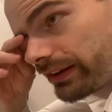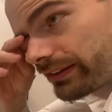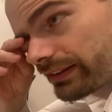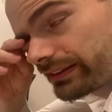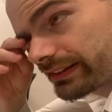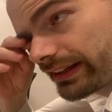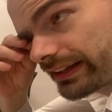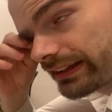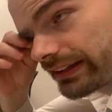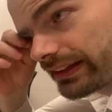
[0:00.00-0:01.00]
it's
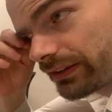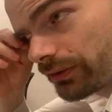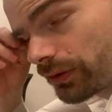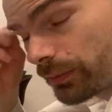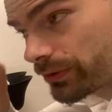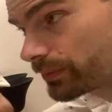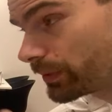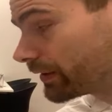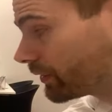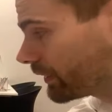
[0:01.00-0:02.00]
like again almost
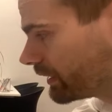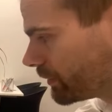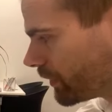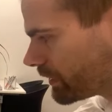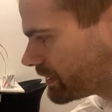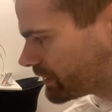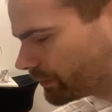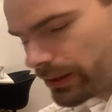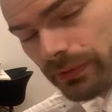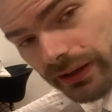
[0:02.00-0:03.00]
1 o'clock in the morning, so
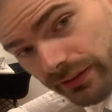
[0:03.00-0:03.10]
my brain